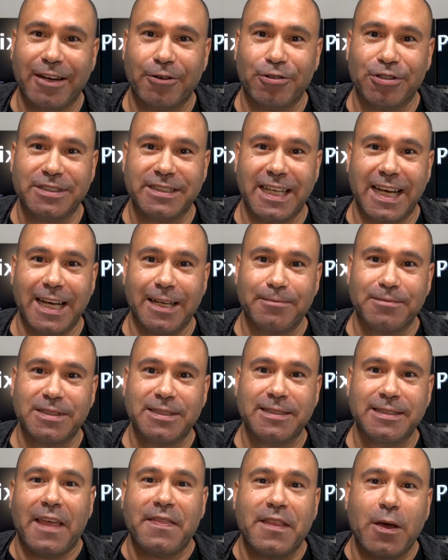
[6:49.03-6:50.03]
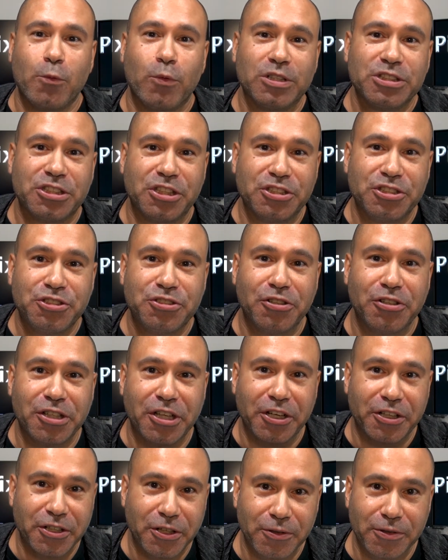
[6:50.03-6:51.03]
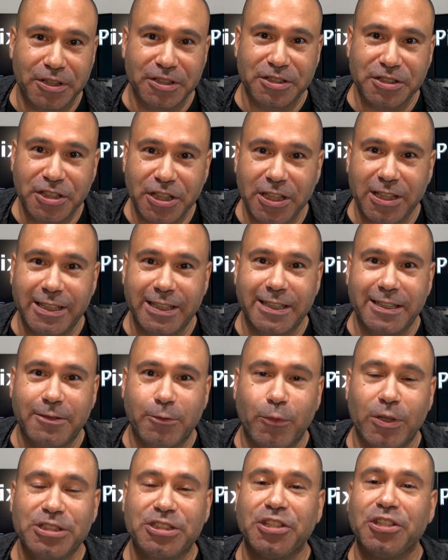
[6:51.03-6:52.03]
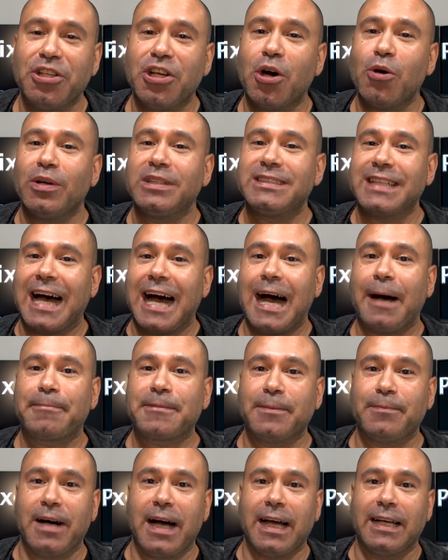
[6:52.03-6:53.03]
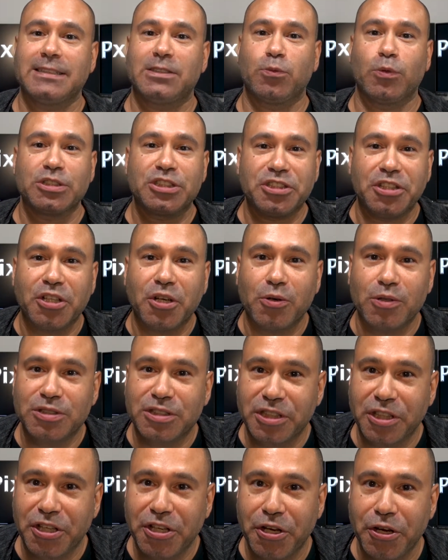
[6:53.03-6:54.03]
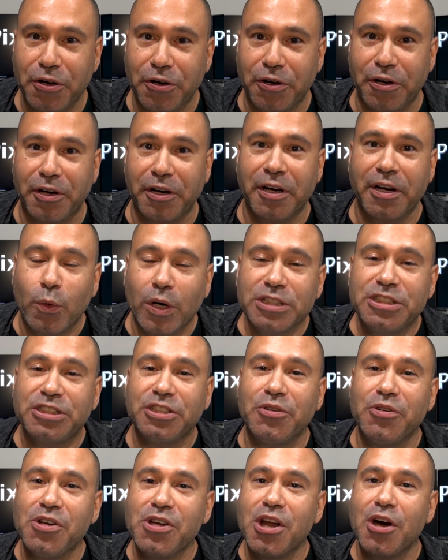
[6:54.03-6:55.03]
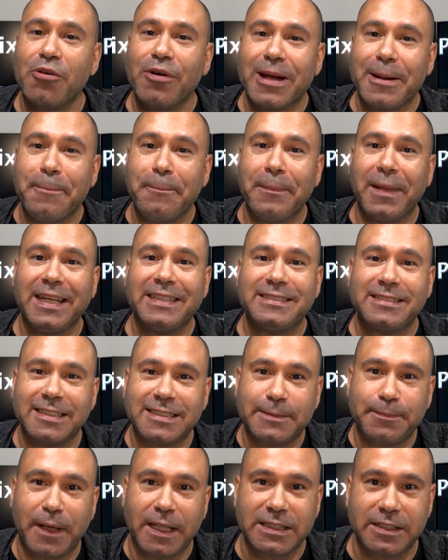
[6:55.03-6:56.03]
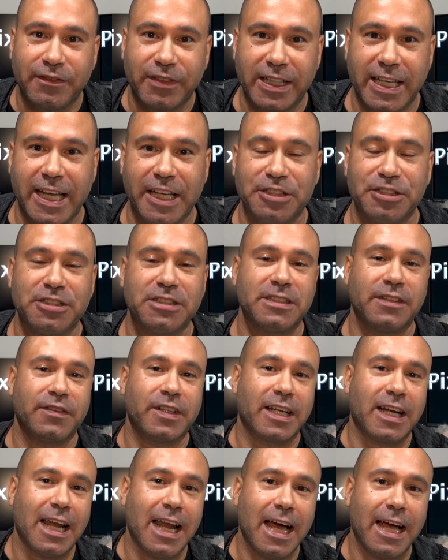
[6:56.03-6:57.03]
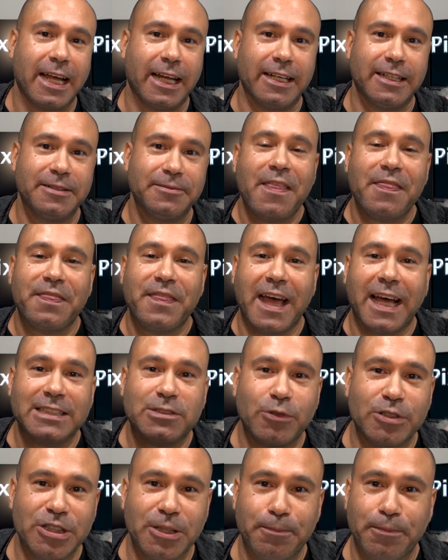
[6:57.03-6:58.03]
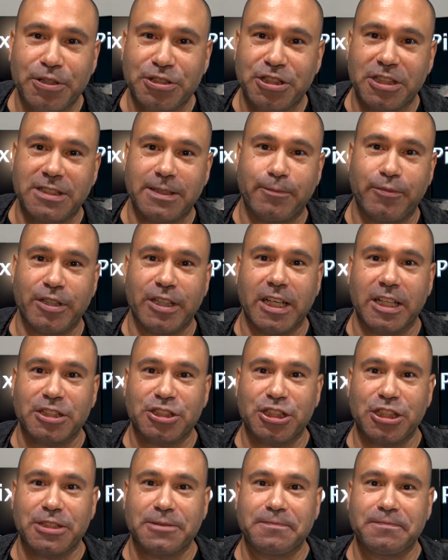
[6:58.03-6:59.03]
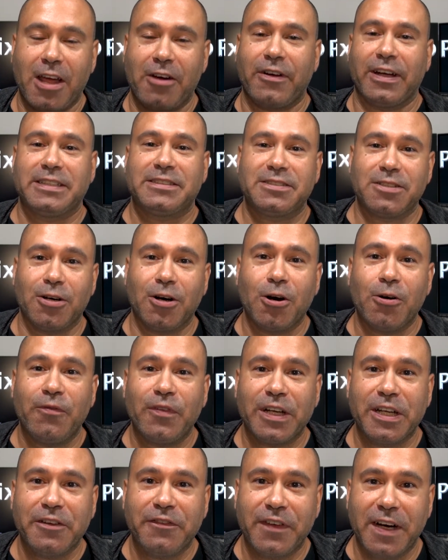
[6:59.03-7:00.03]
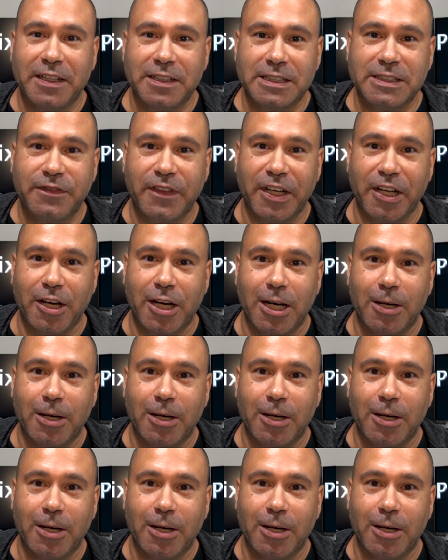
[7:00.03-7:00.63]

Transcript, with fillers: at all times. And then once you're sure your code is good, once you know it's optimized, once you know it's secure, once you know it meets the specifications of the client, that's when you push it to production. Alright, so hopefully you found this video